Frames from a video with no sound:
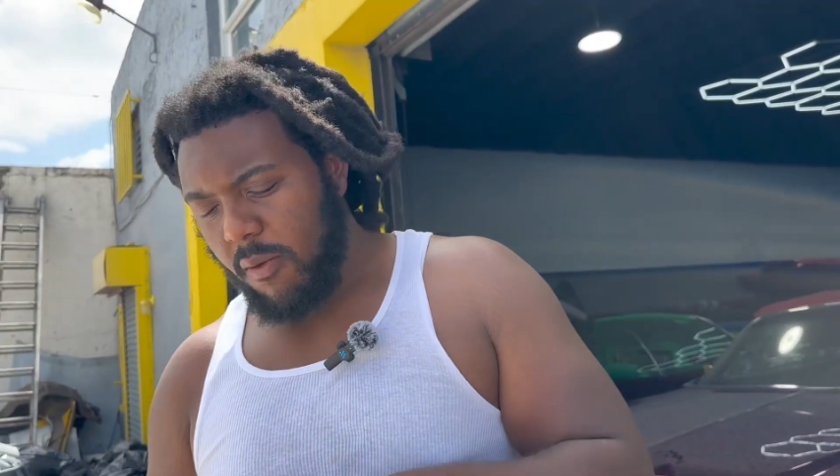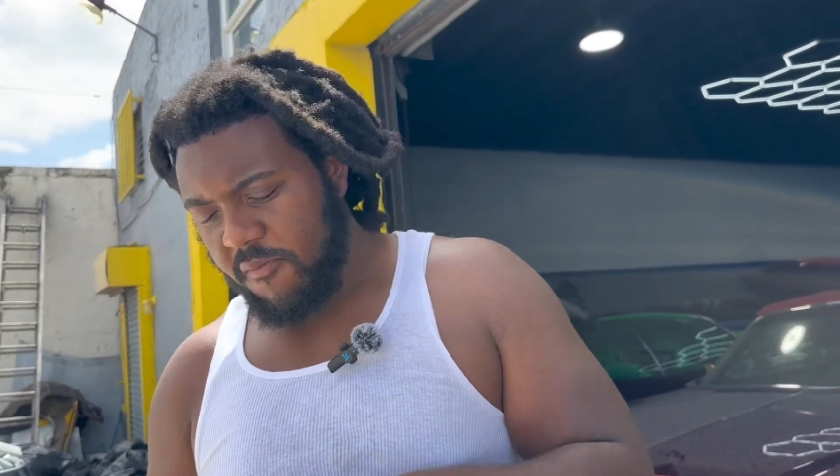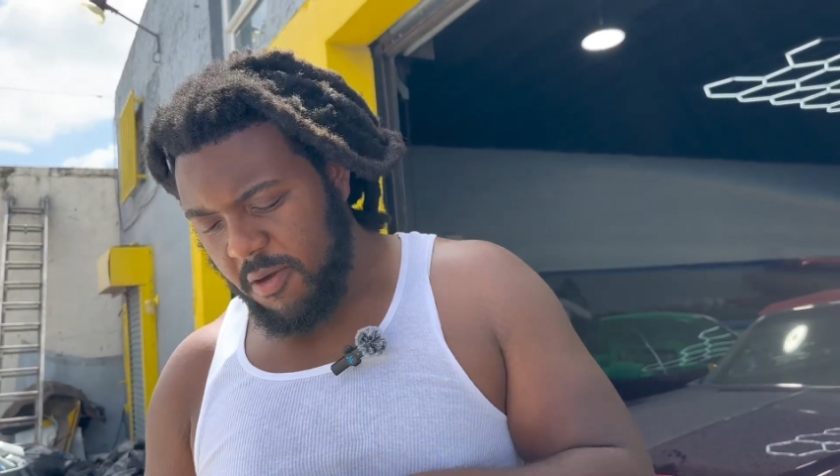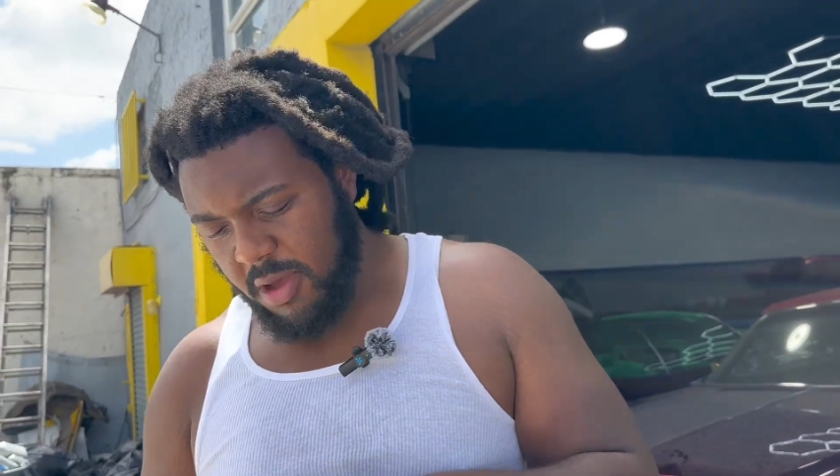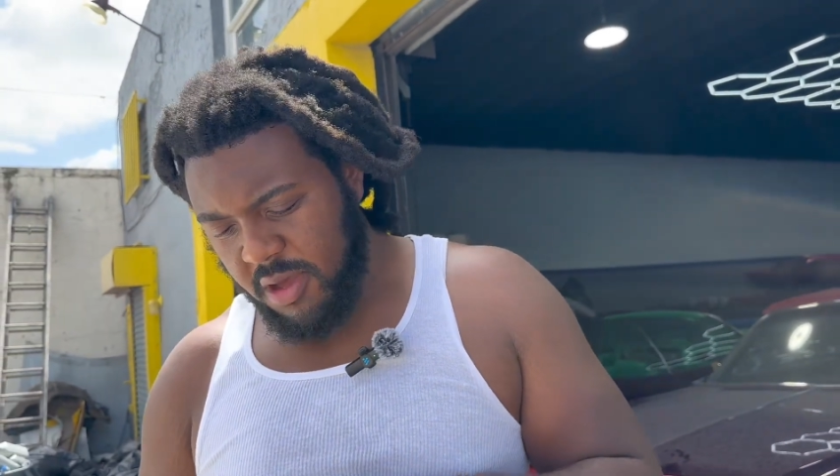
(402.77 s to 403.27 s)

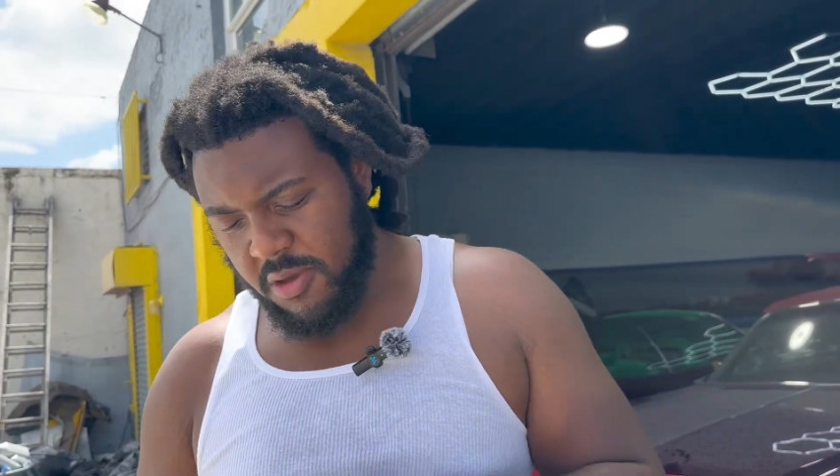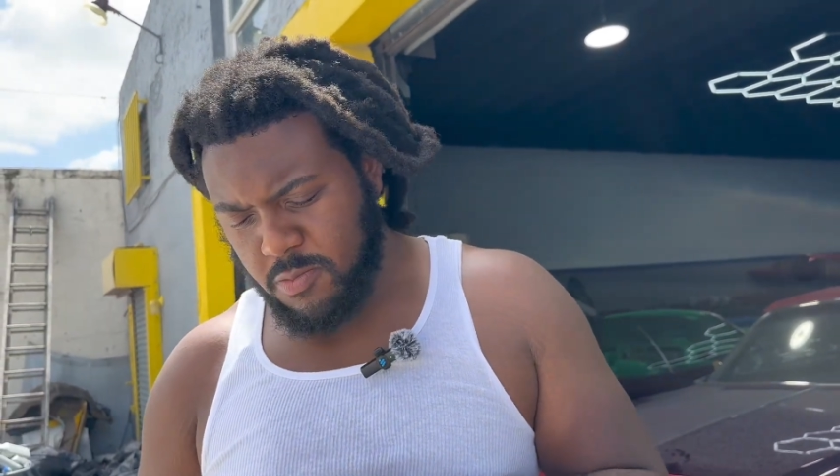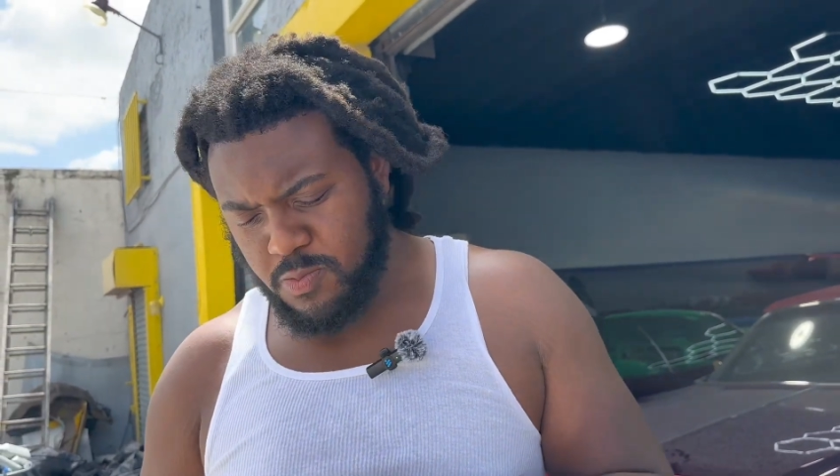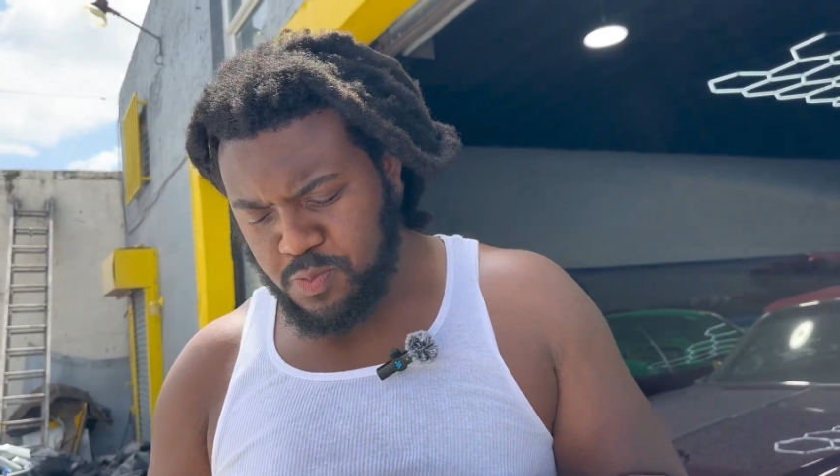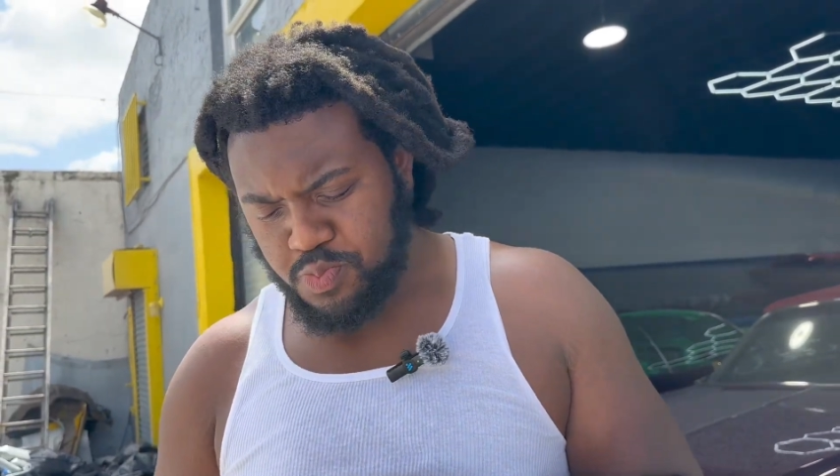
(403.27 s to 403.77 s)

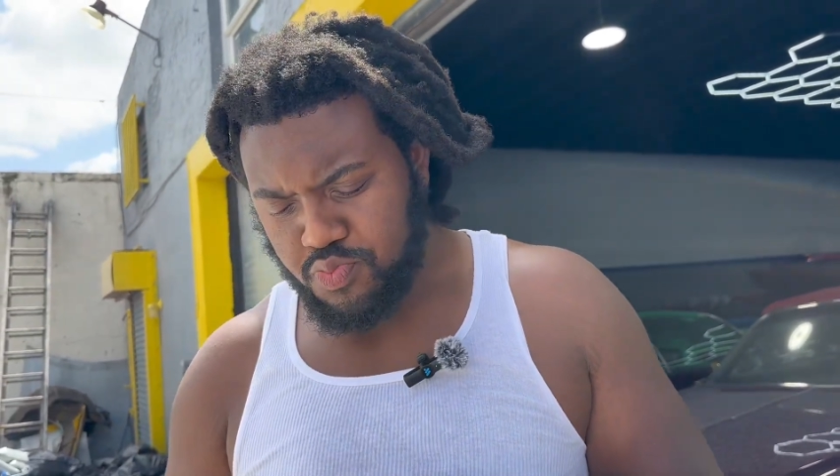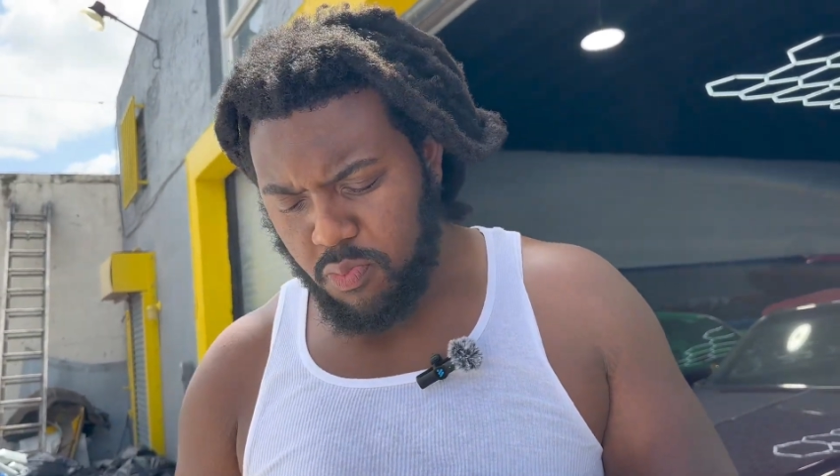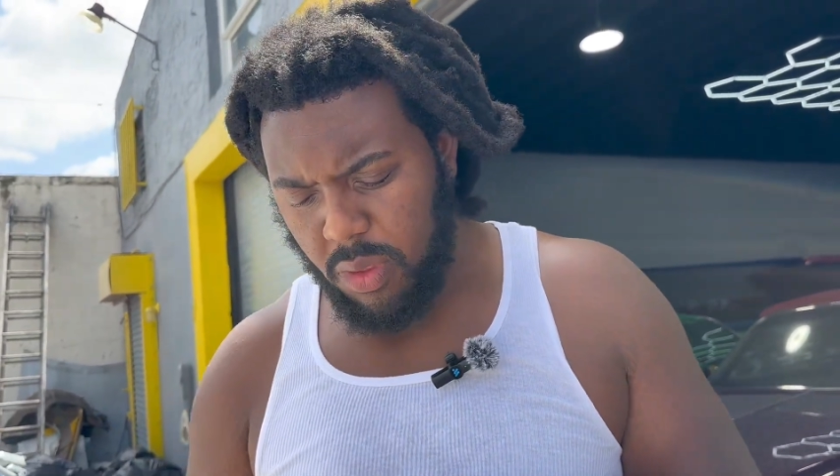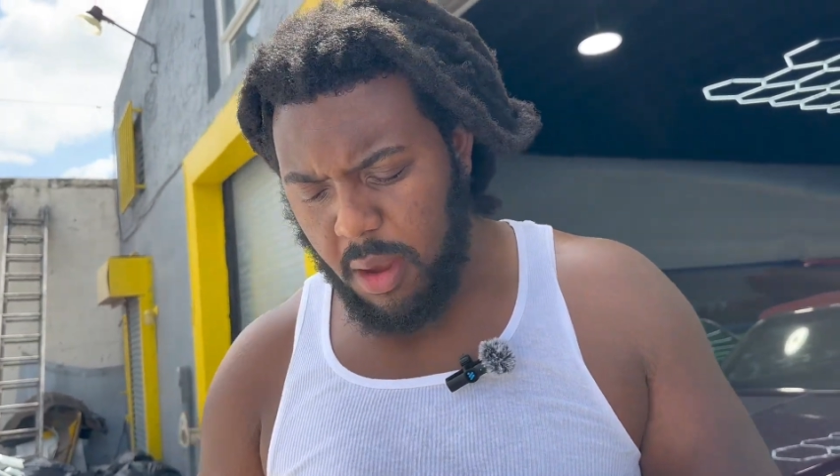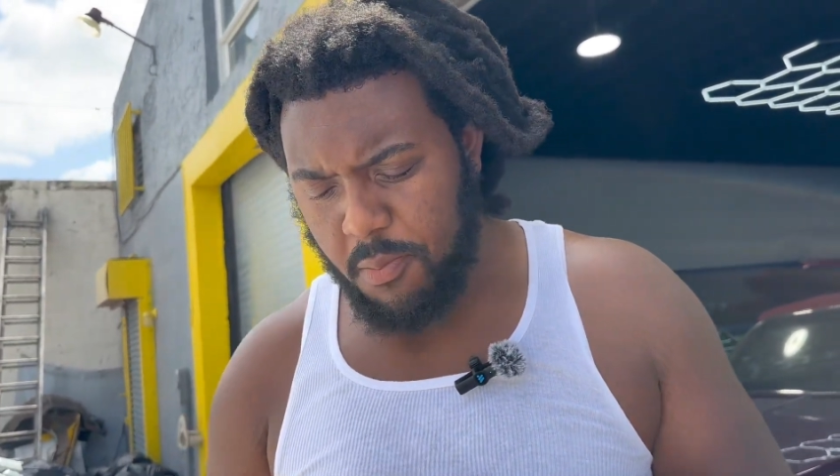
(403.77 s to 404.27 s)
from
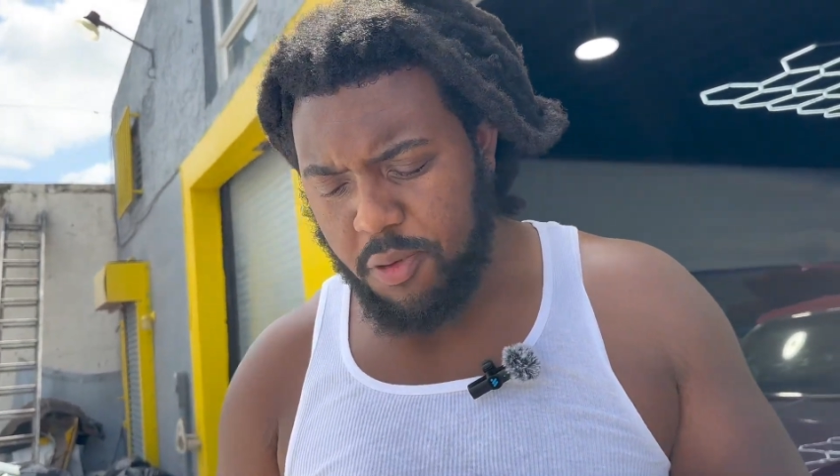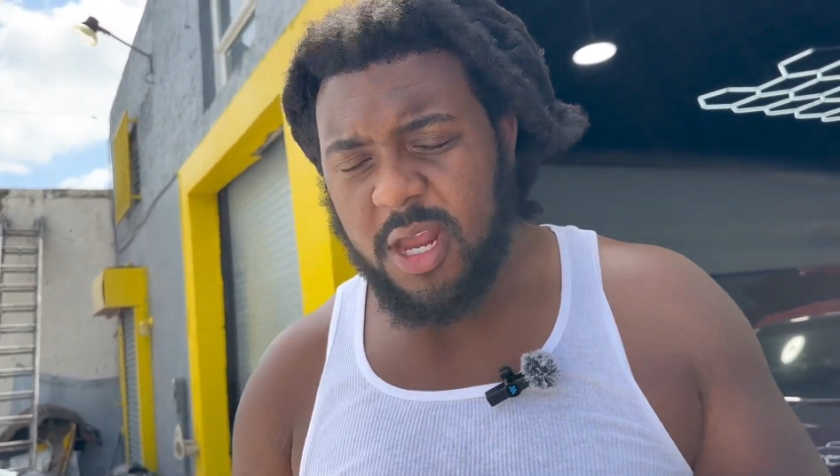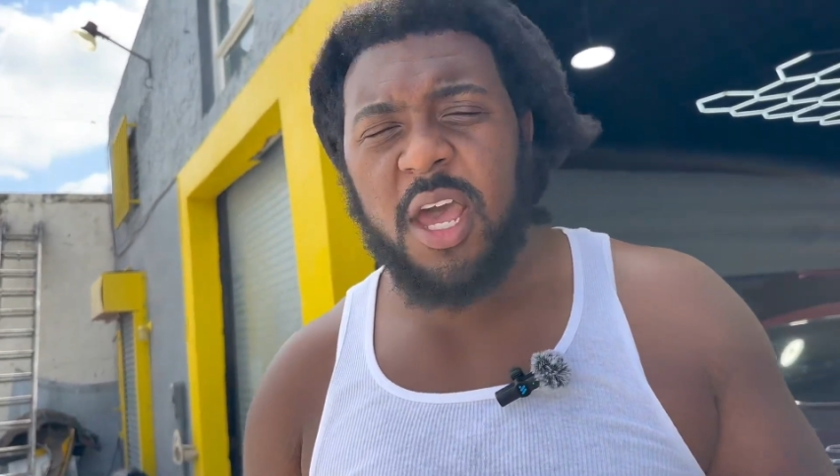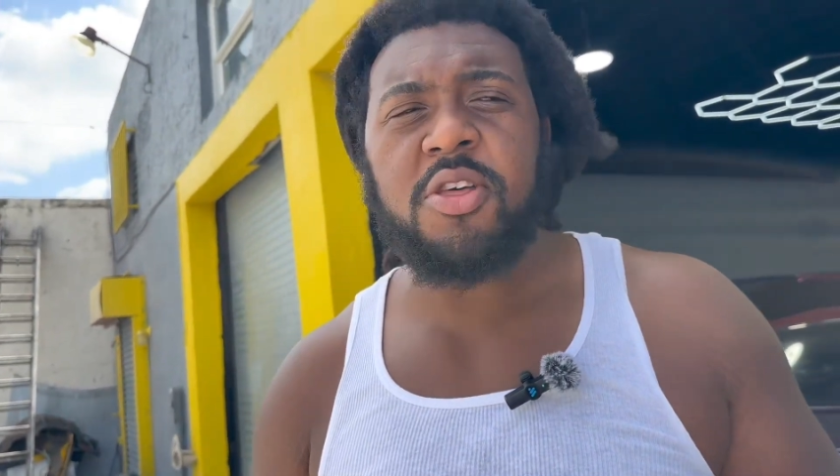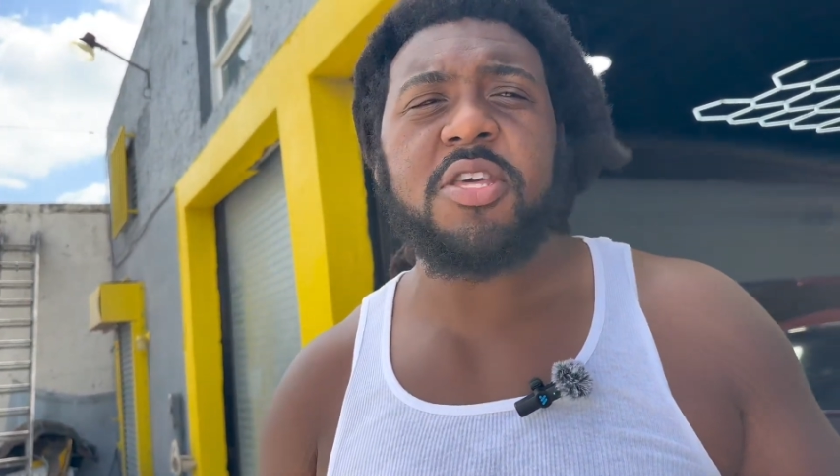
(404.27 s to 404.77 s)

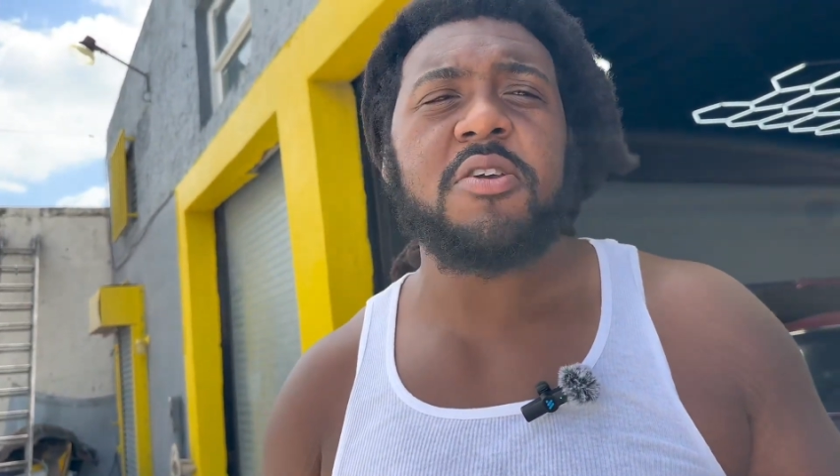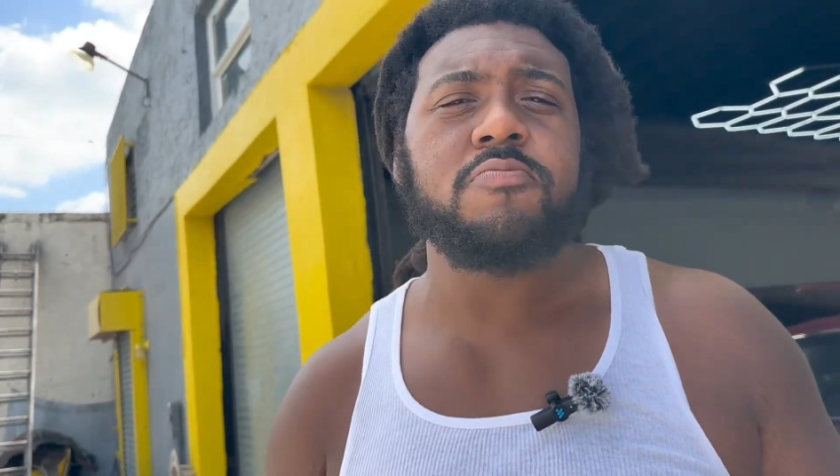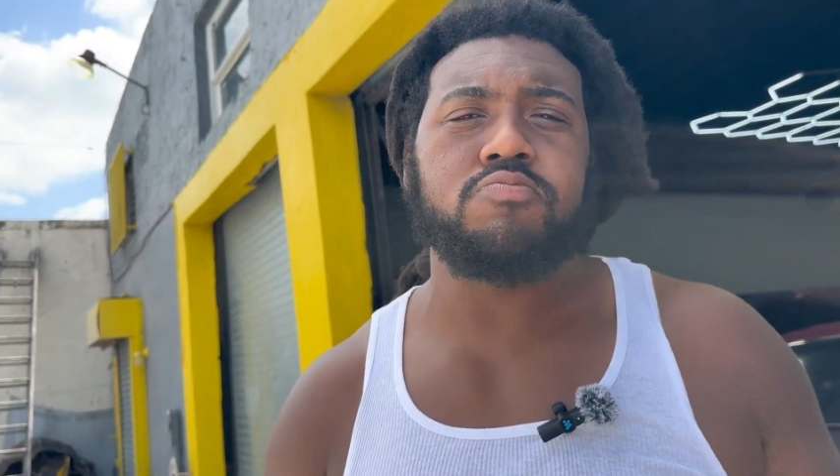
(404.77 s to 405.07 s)
Pretty Healthy.